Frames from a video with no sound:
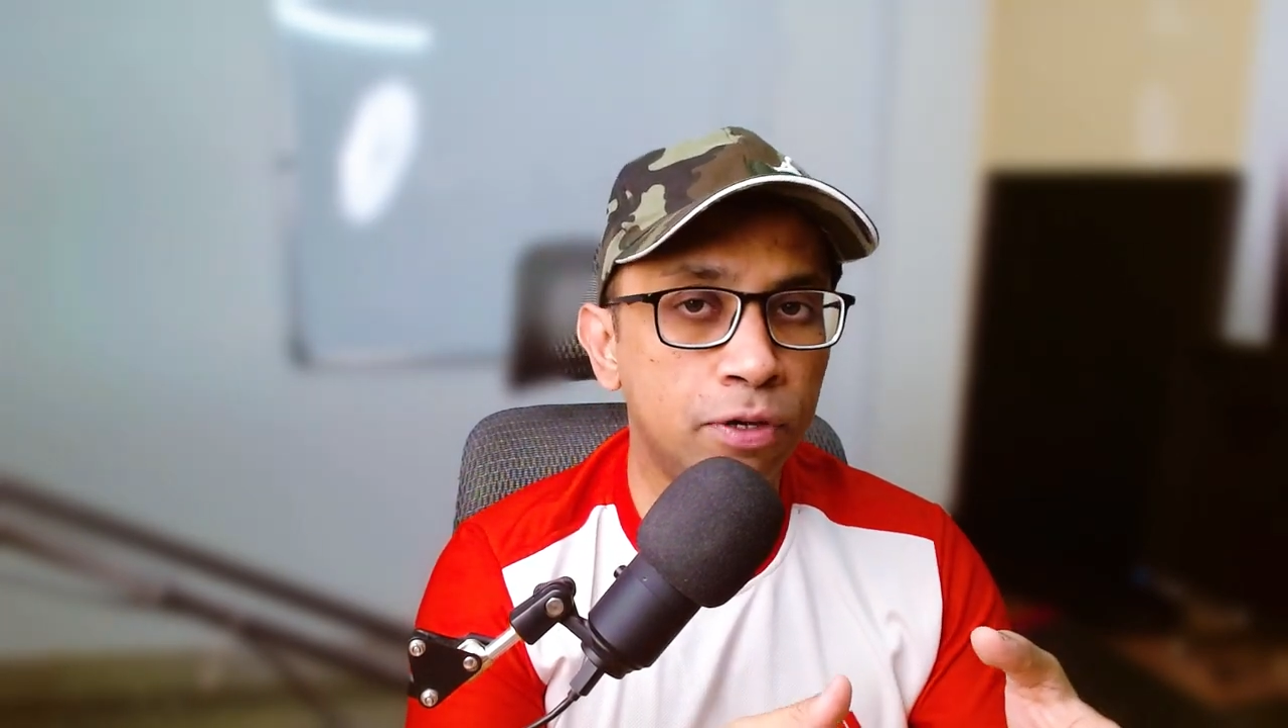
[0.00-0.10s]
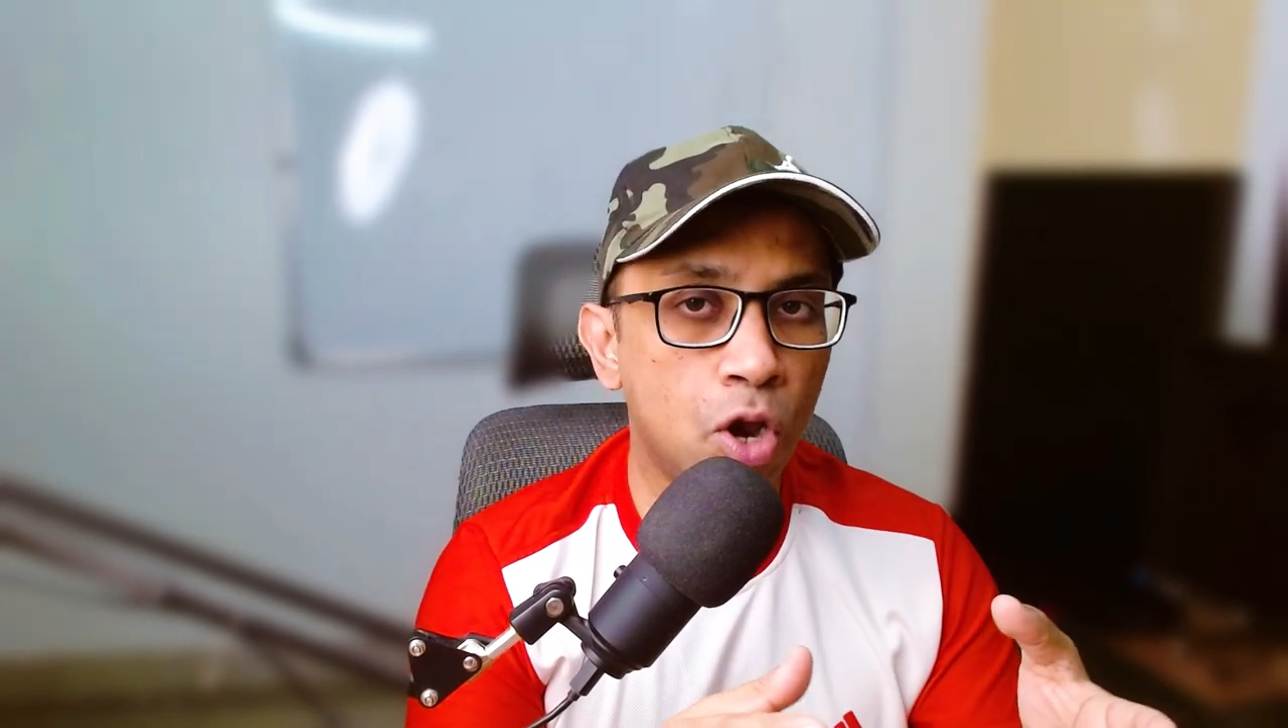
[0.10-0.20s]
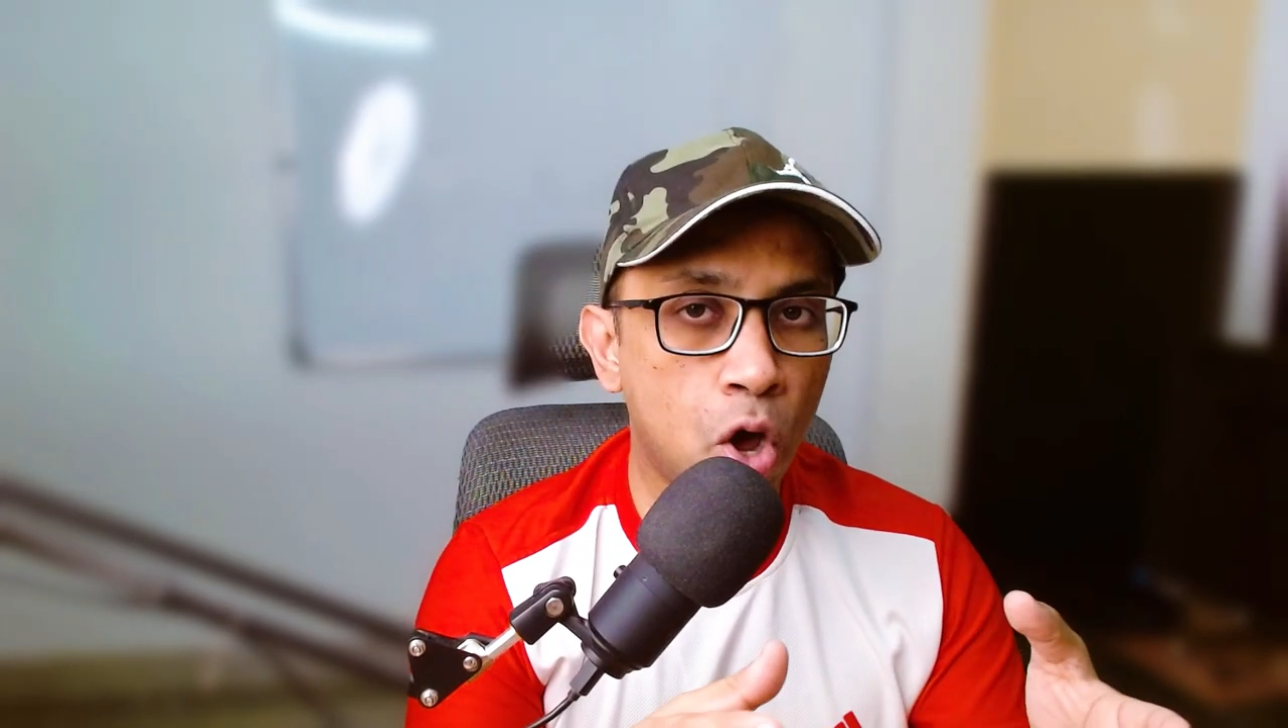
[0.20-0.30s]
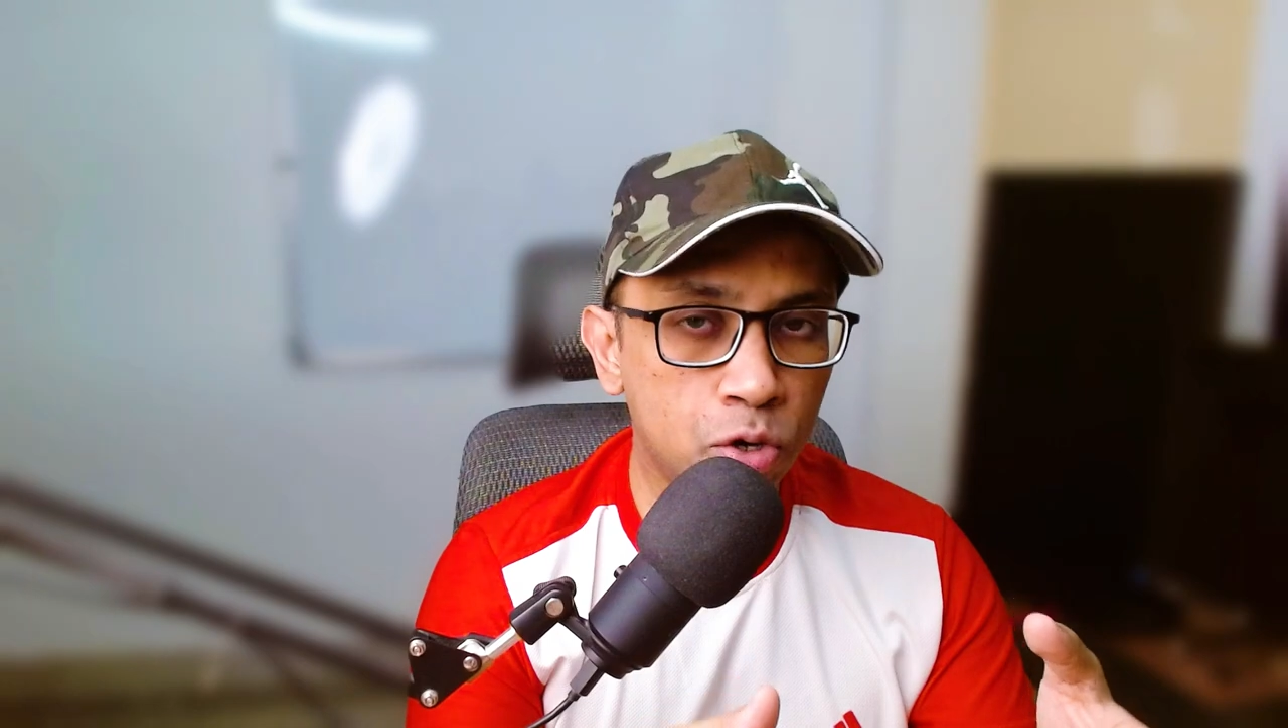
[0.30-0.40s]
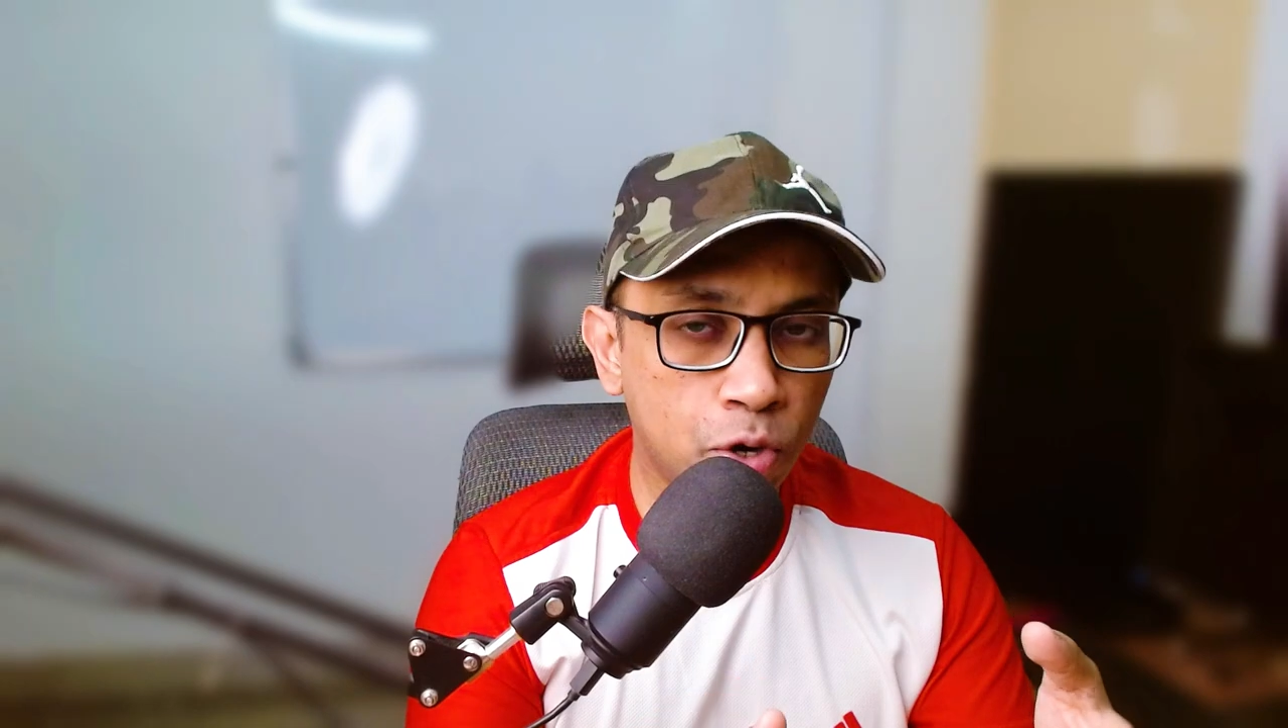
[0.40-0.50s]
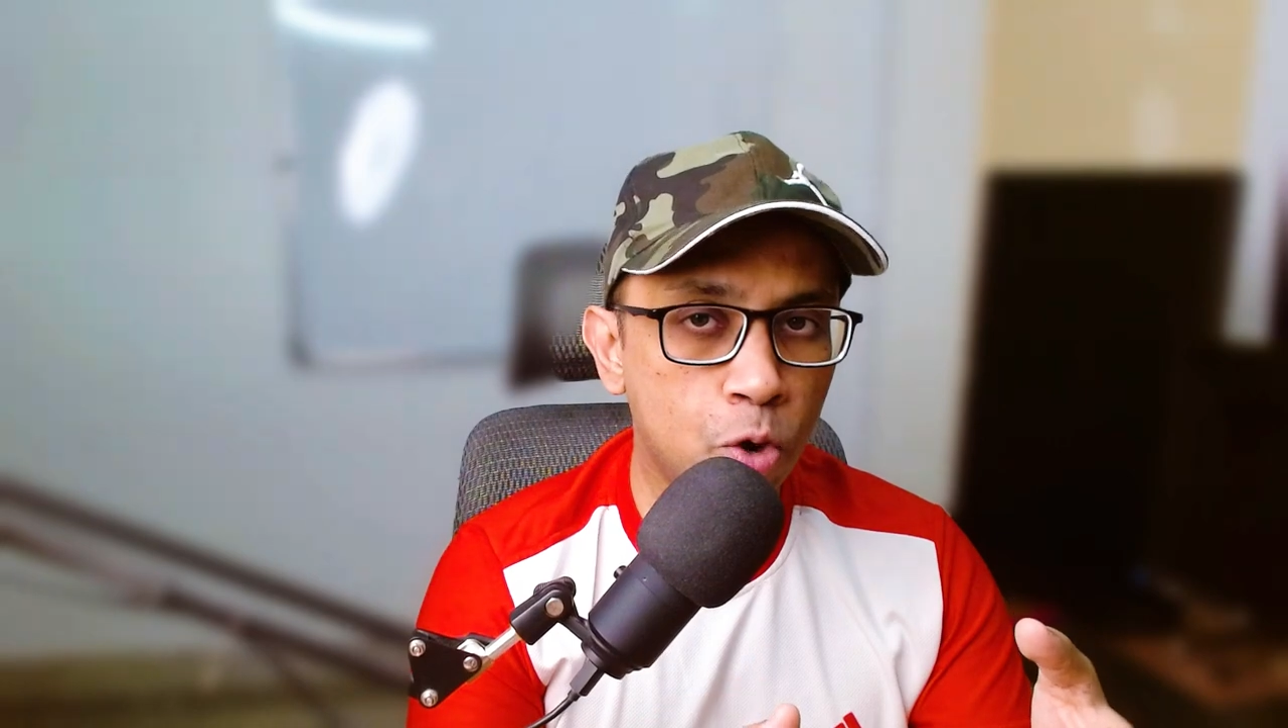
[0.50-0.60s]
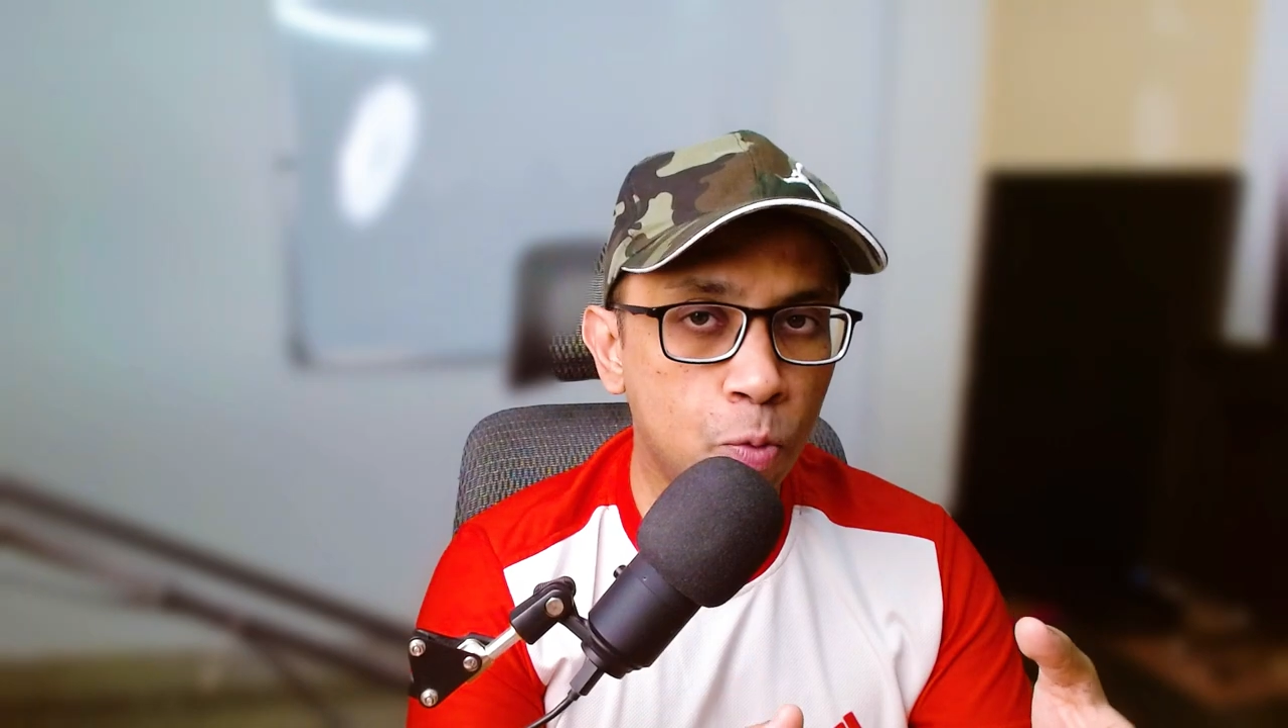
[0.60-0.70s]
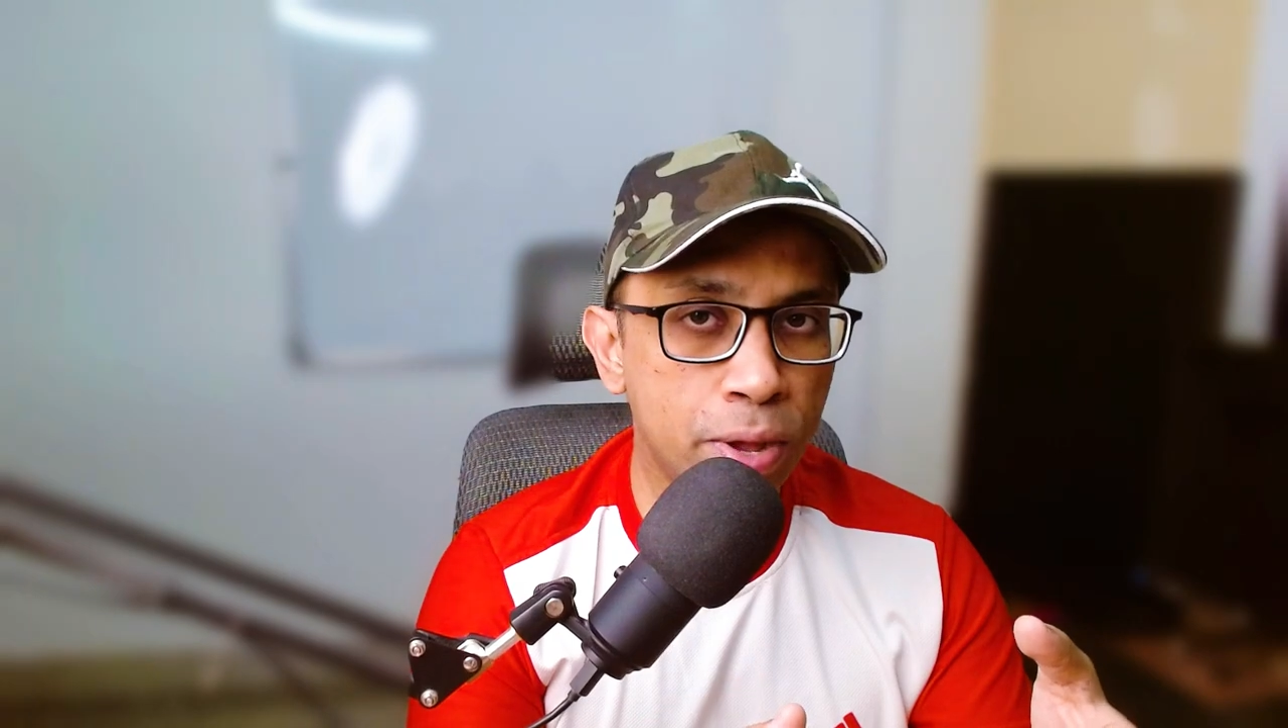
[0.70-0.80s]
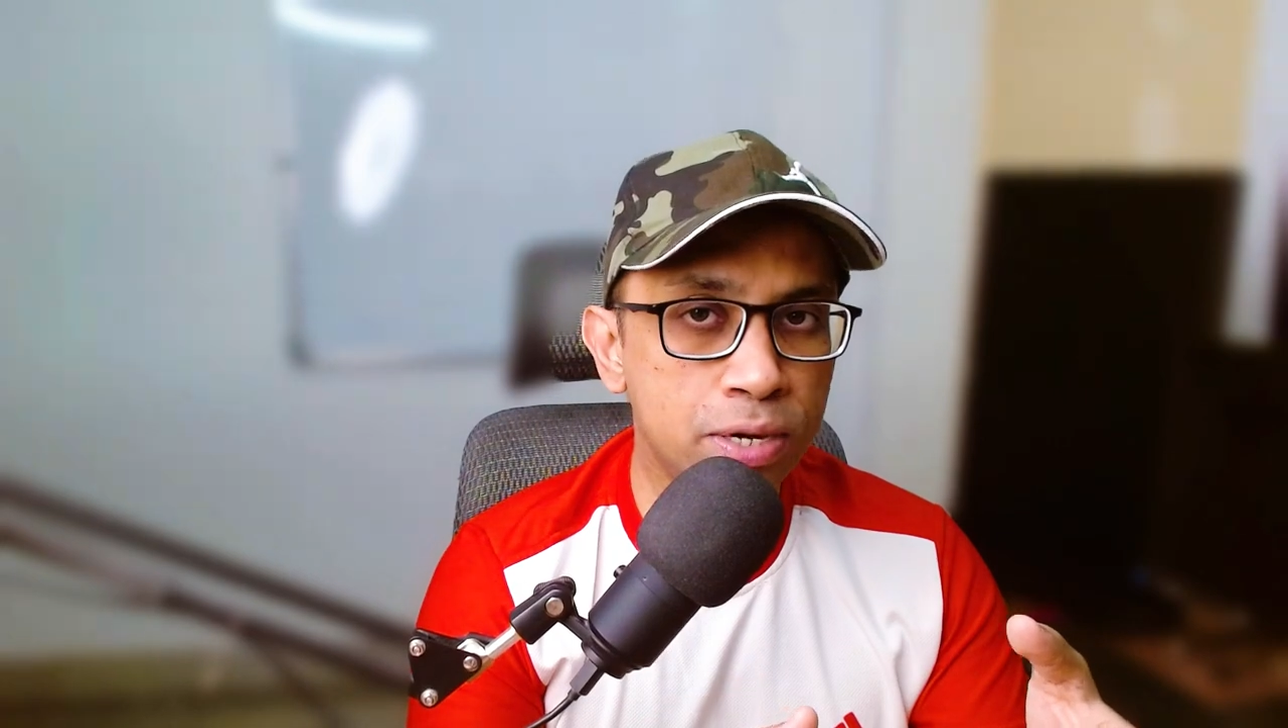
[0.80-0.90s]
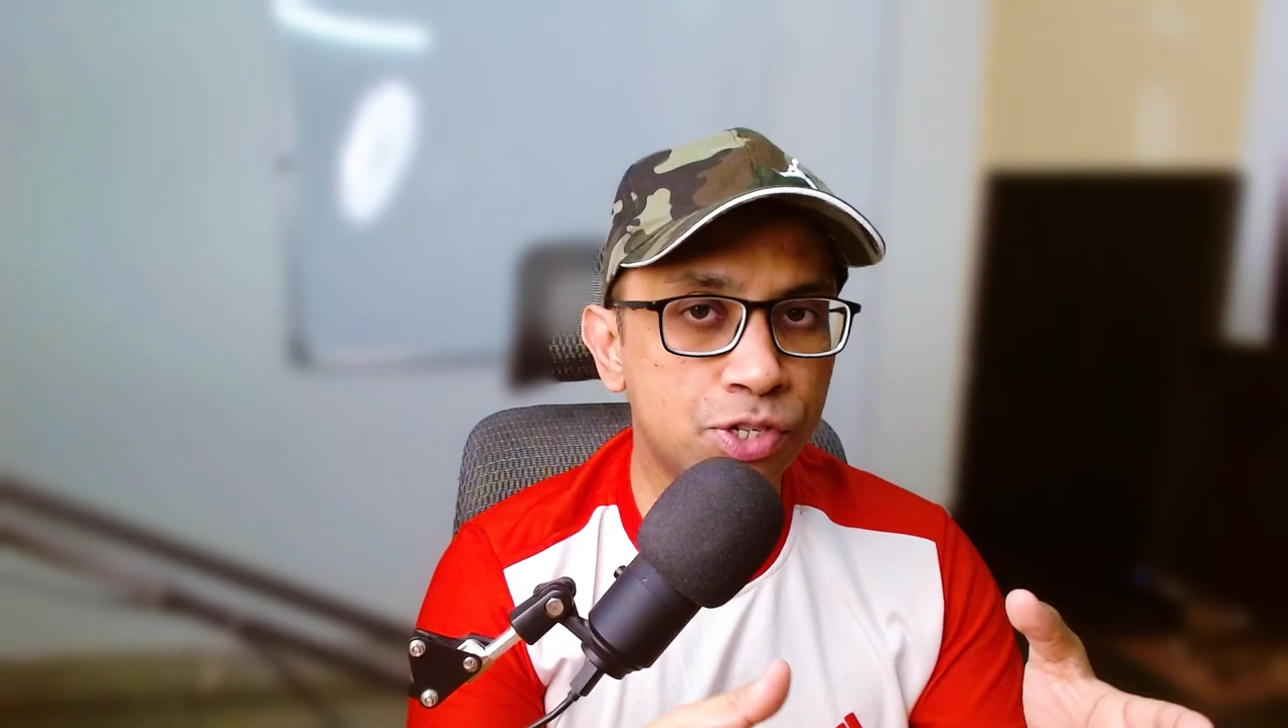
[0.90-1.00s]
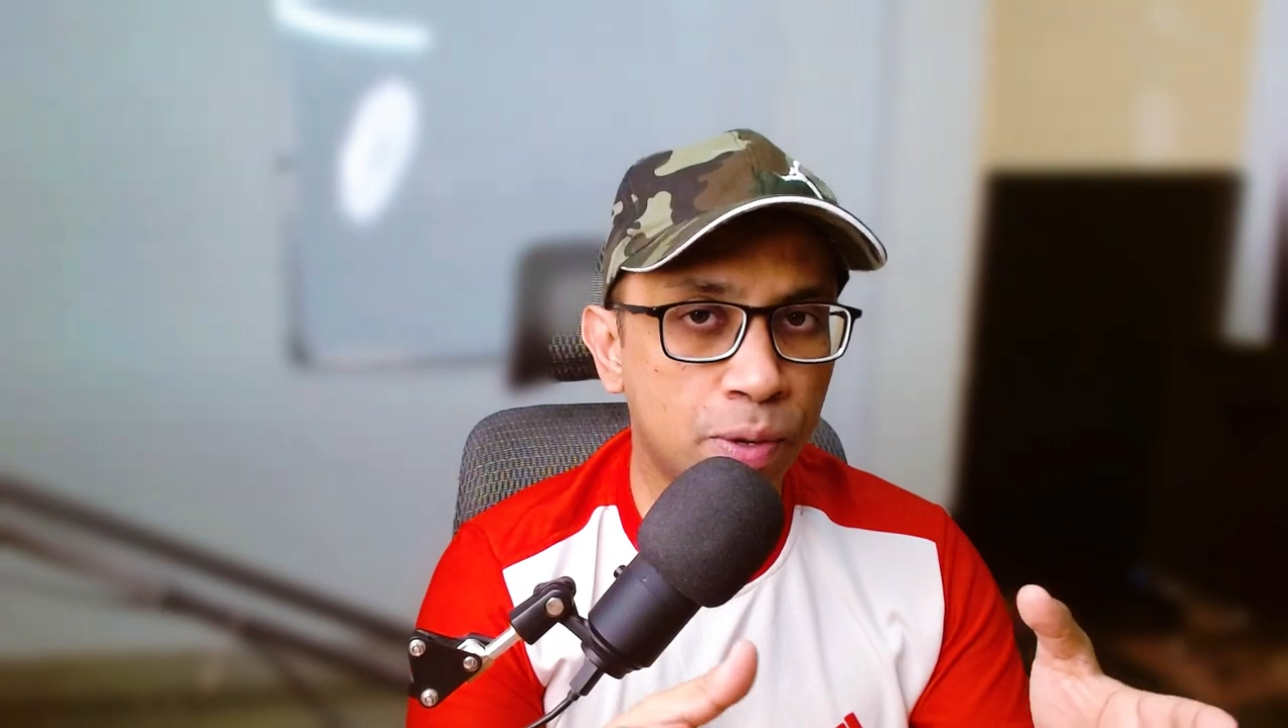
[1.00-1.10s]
long document